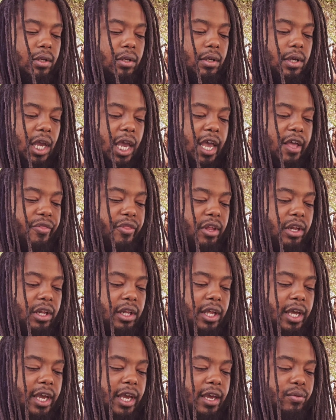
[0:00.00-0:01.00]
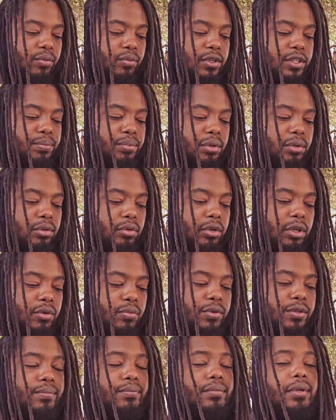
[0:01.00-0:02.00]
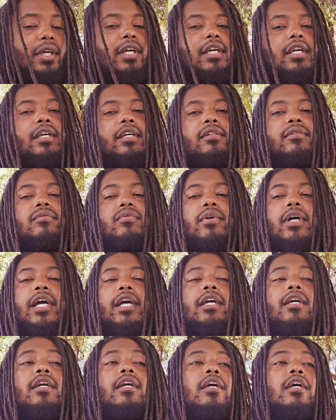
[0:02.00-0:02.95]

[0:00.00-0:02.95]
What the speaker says: and the land was polluted with blood, right?